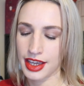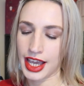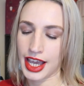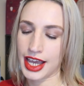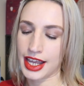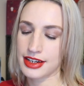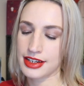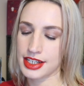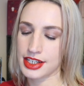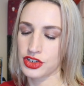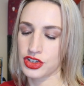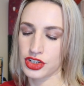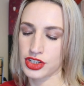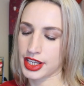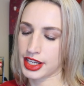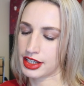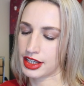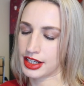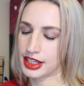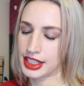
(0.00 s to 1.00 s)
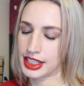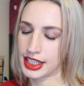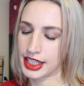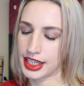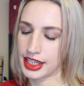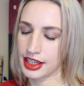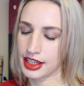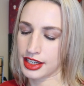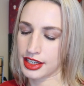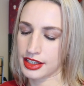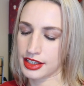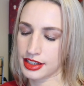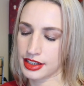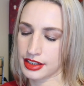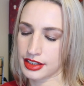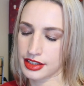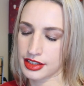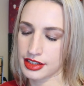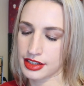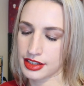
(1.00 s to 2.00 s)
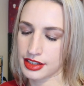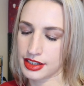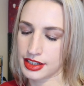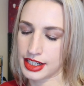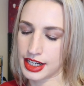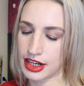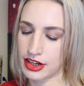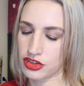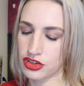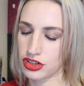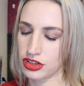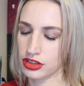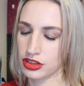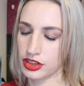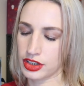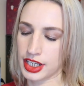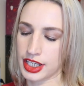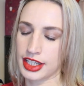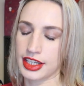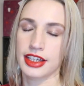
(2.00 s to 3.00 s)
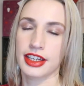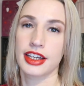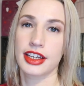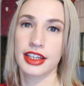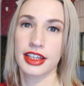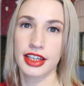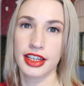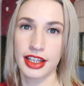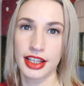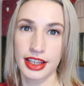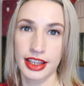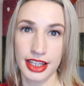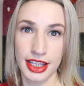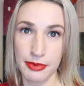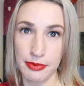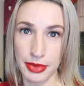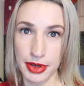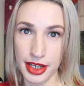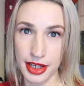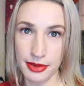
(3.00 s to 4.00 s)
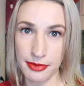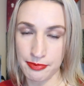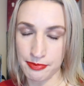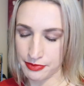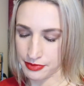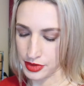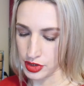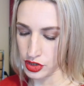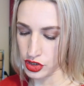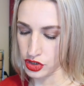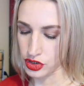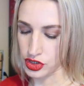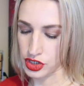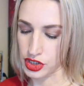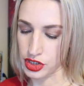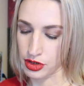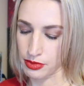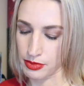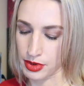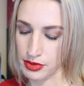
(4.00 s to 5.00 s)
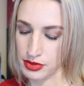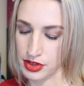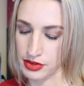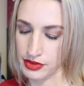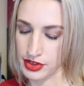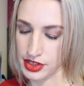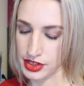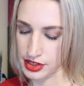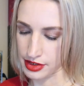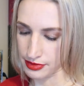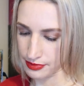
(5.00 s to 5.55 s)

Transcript: And it's just like a clear, natural looking lip balm, so it should suit most of us.